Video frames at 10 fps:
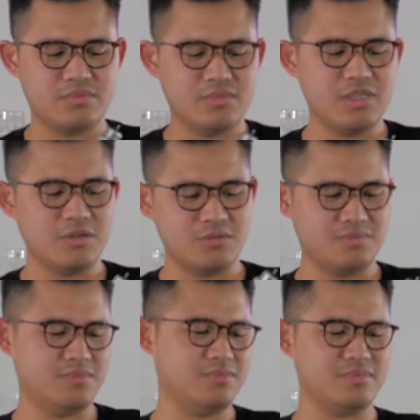you know,
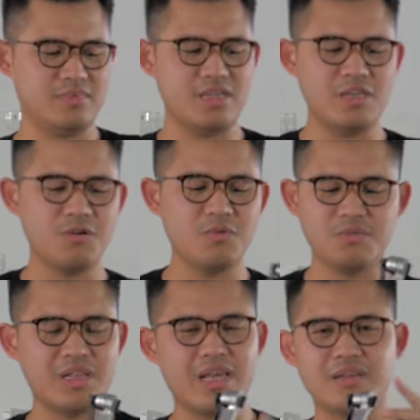you know,
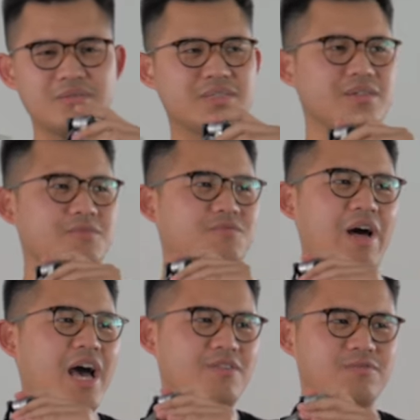like
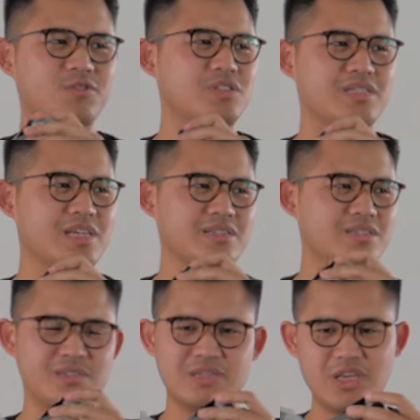five or six
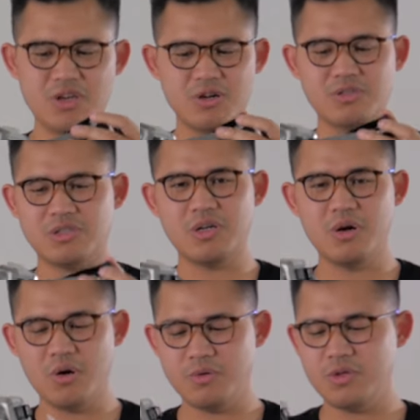years
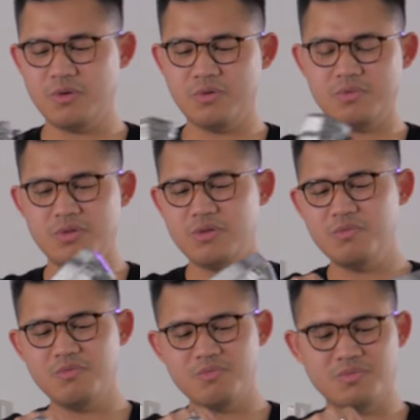ago, you know, you,
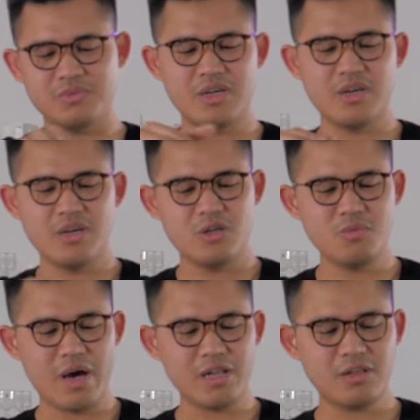you
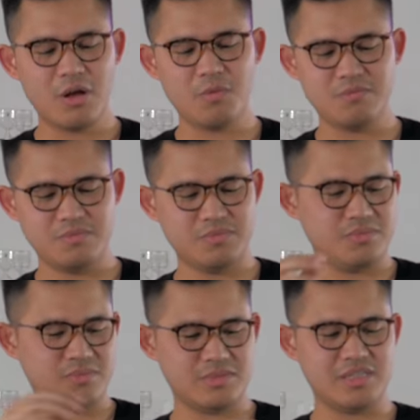might not
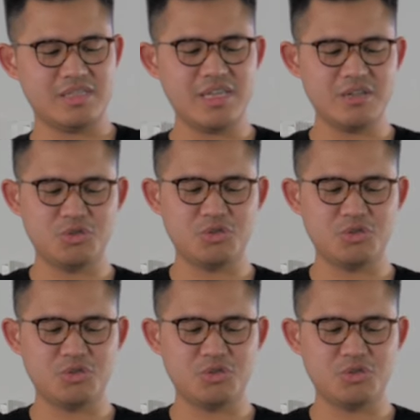see a